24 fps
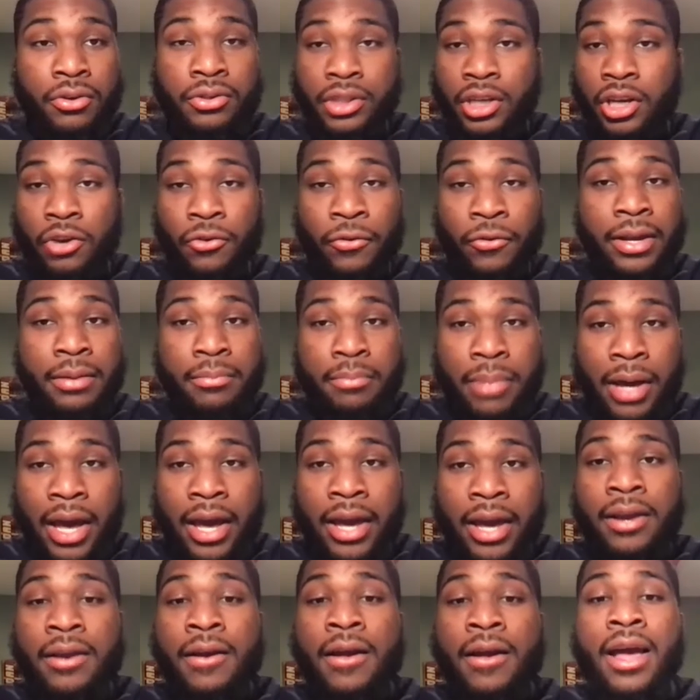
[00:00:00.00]
in Green
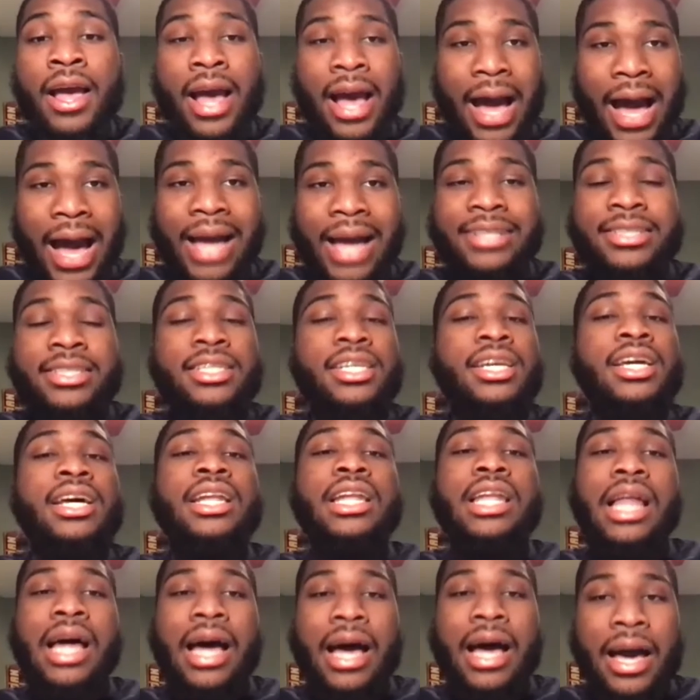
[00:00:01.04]
Bay. I see a
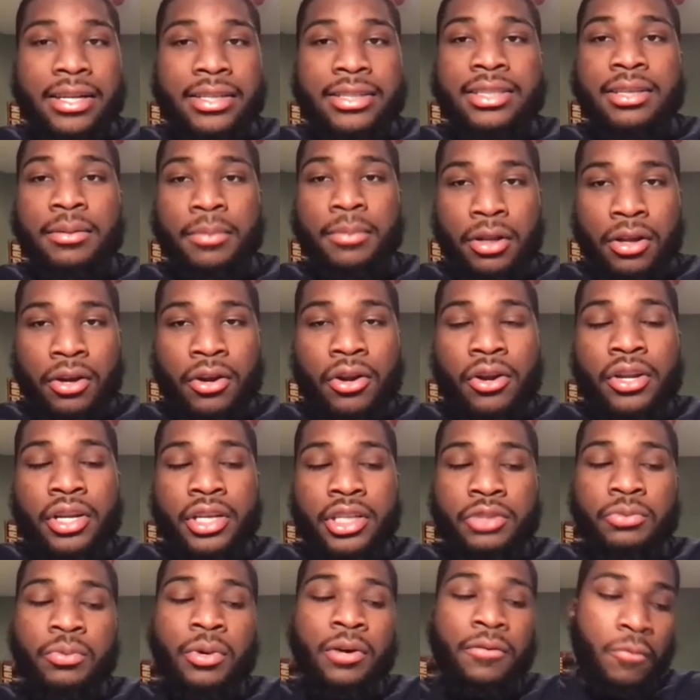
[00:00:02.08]
lot of
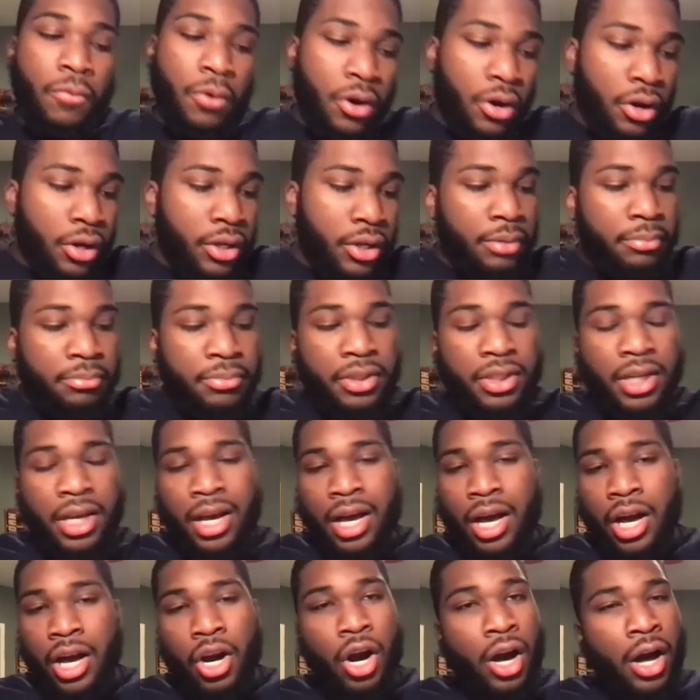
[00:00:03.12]
similarities with Williams,
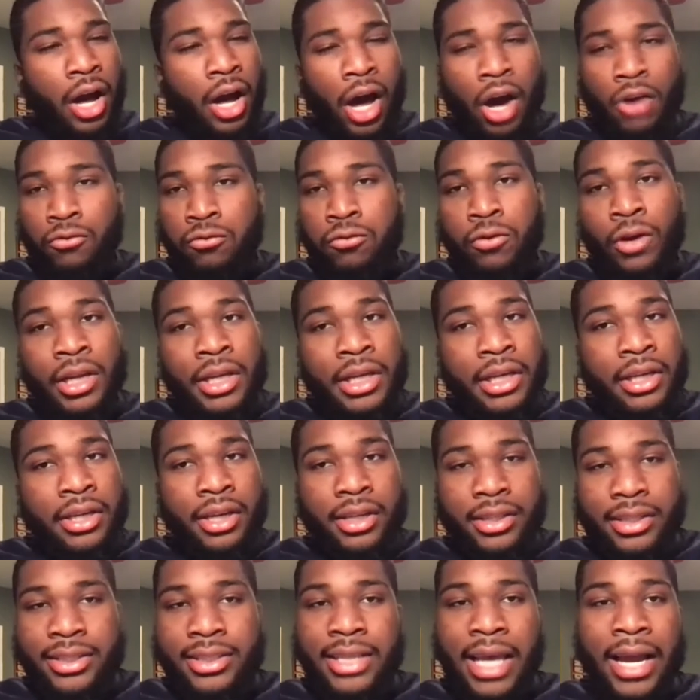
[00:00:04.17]
a really
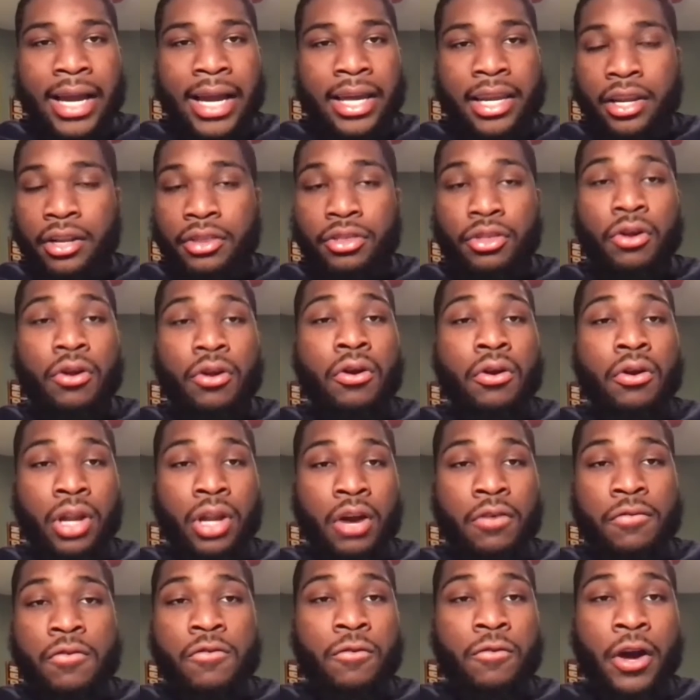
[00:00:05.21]
good second and third
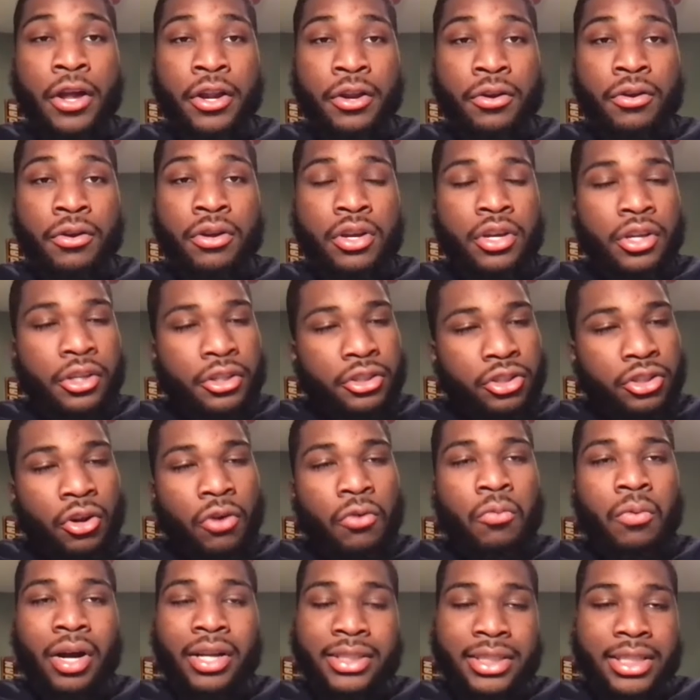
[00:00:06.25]
level runner. So
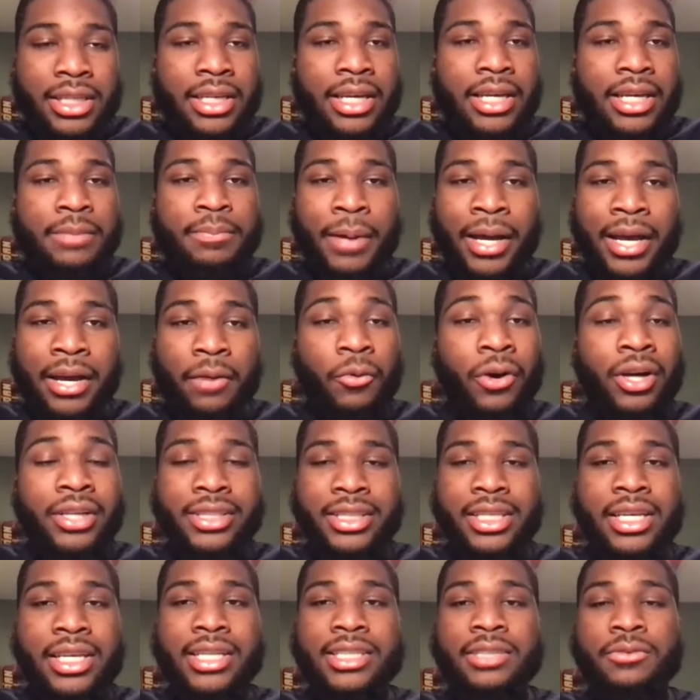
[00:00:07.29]

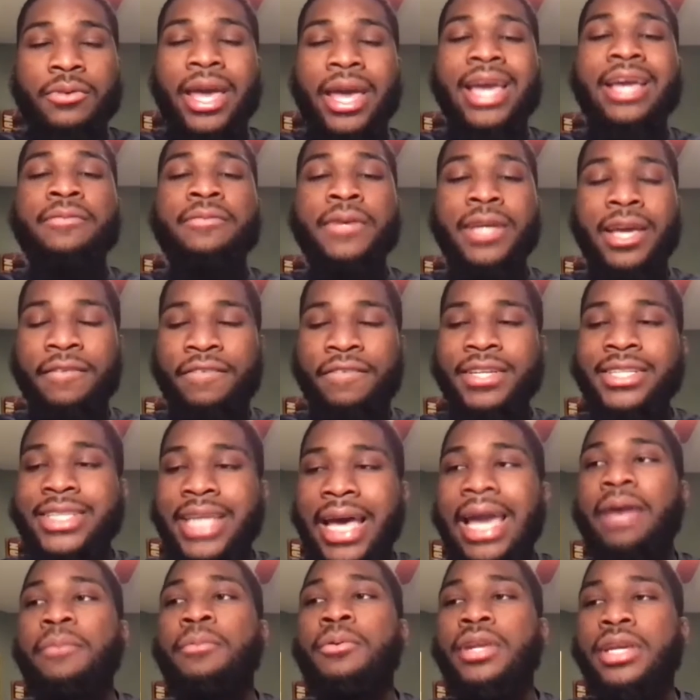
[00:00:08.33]
if he's
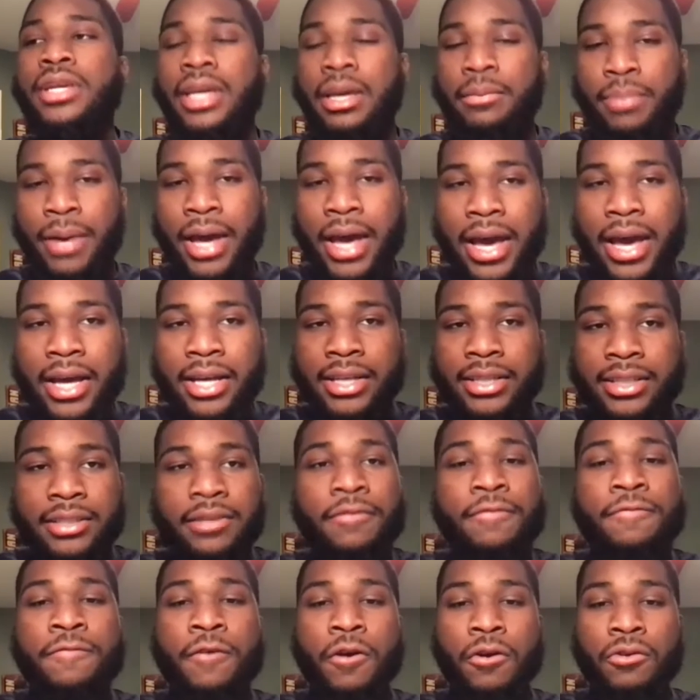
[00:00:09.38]
able to get past the
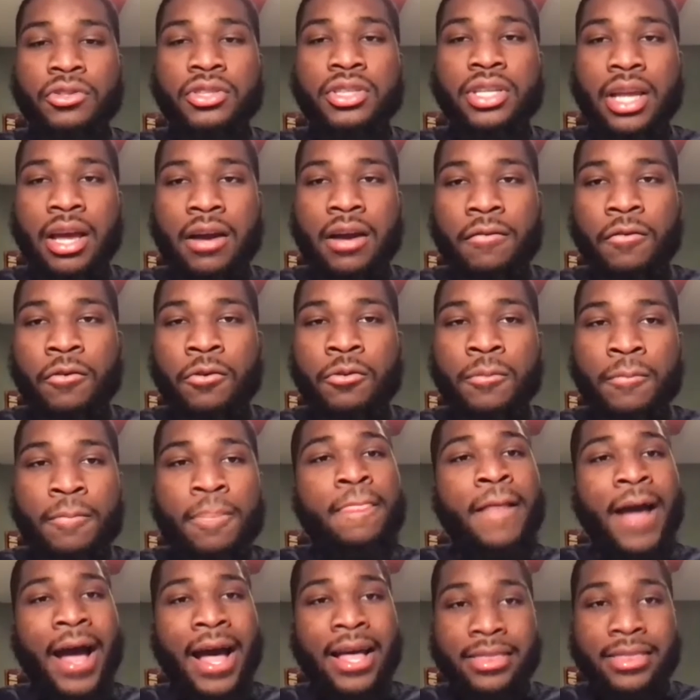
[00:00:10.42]
first level,
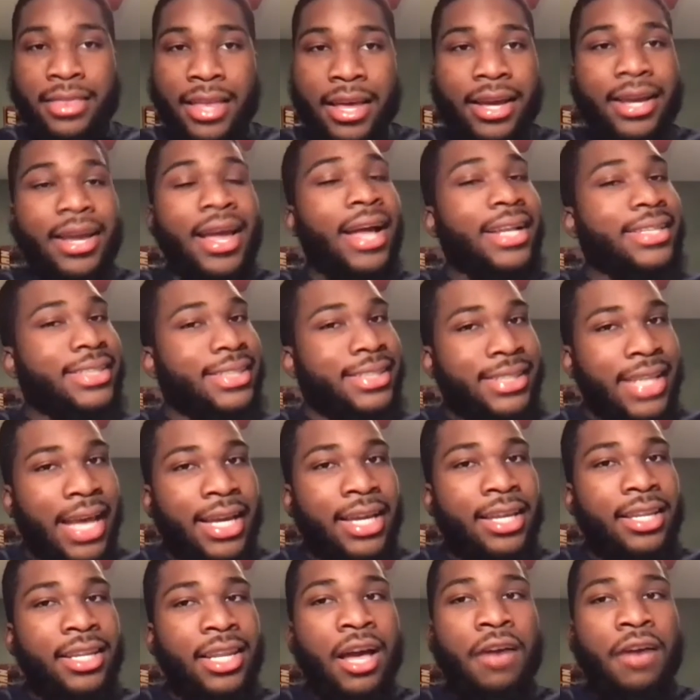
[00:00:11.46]
I think at
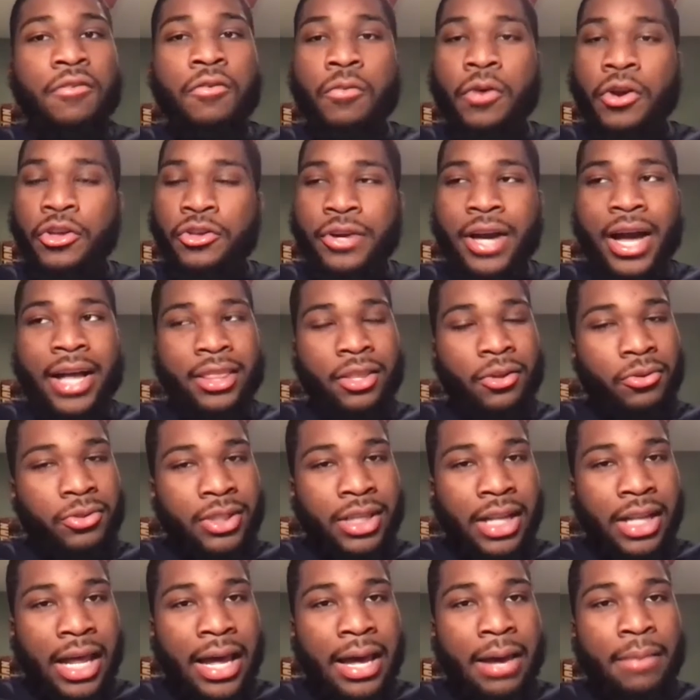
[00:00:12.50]
second level where you got those
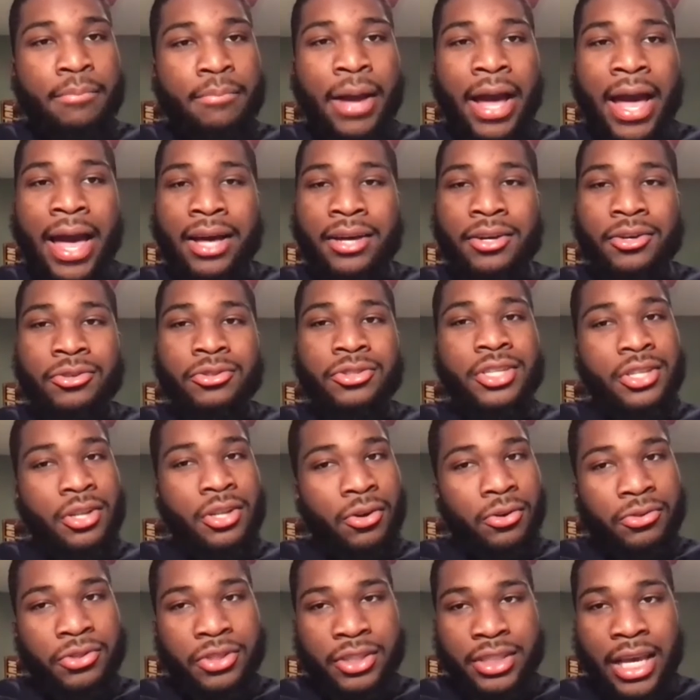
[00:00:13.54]
linebackers and
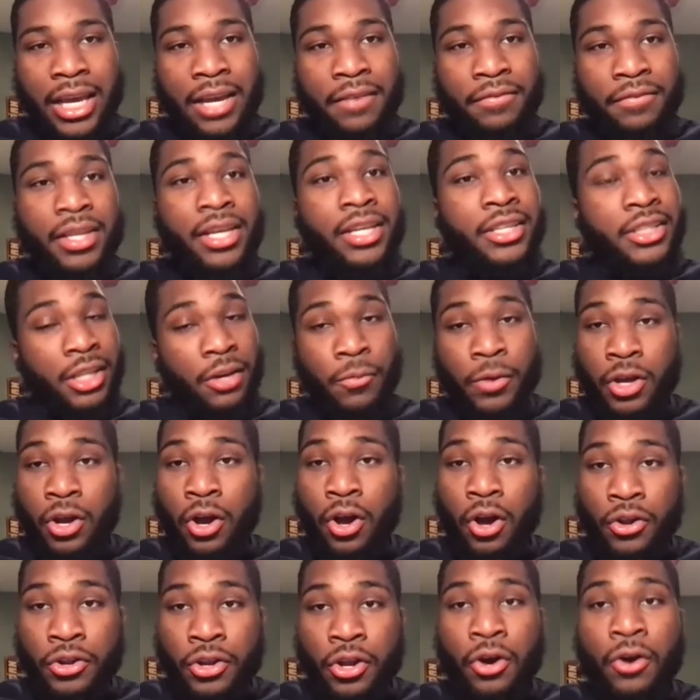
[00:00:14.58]
those safeties, and we
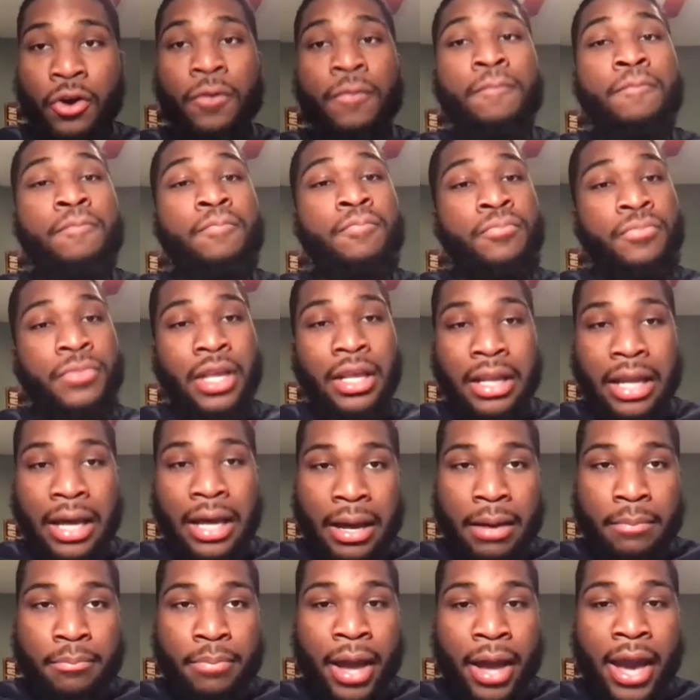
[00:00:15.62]
all know the
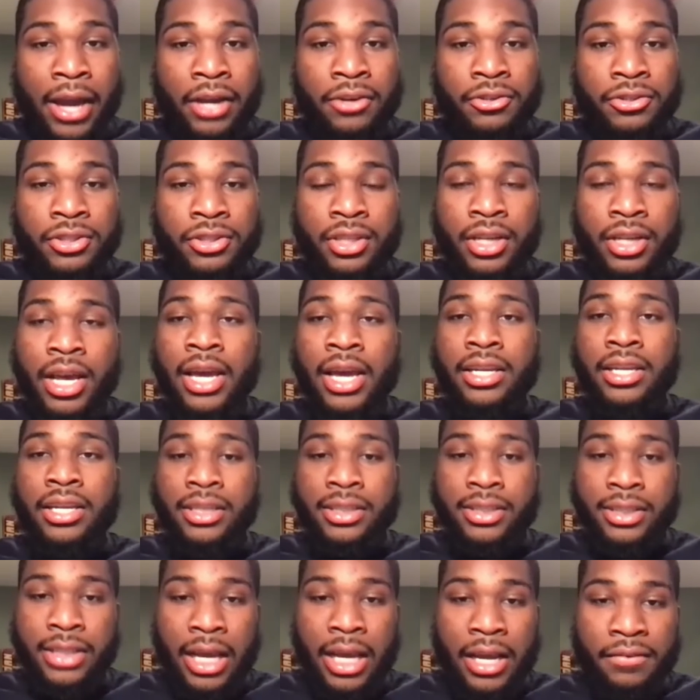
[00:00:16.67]
linebackers today, the
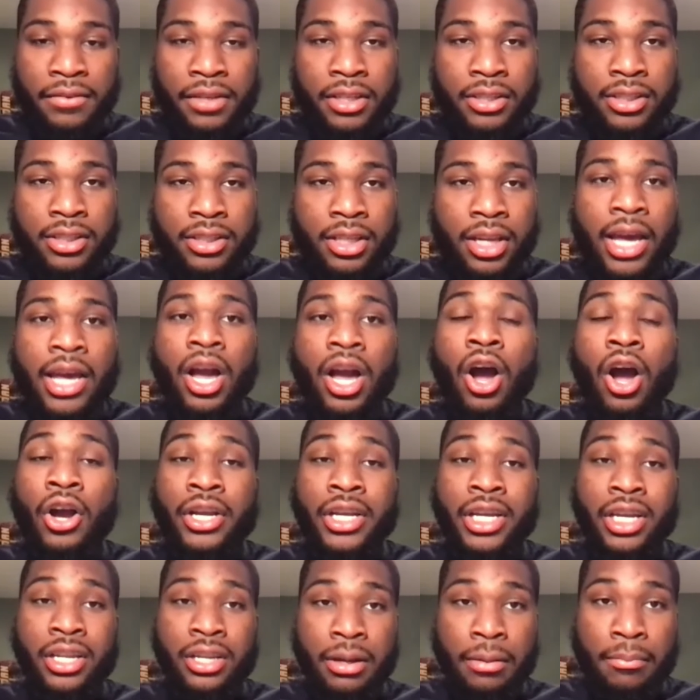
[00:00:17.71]
safeties today are
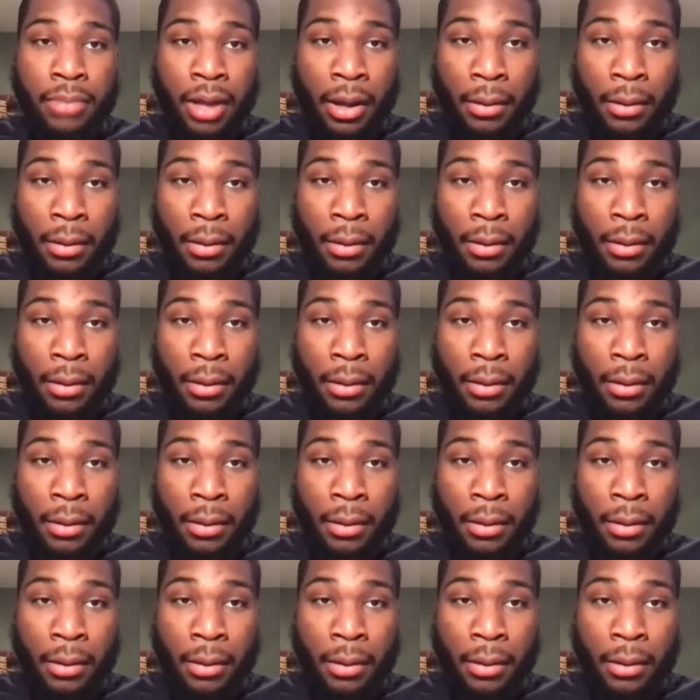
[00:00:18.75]
getting a